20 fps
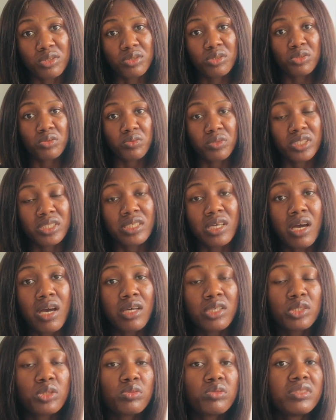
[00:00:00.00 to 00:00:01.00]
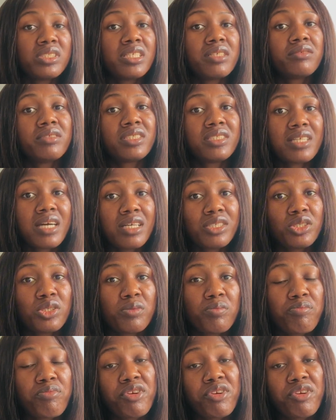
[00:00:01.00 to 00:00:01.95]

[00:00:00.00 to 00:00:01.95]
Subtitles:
to do it. So they research on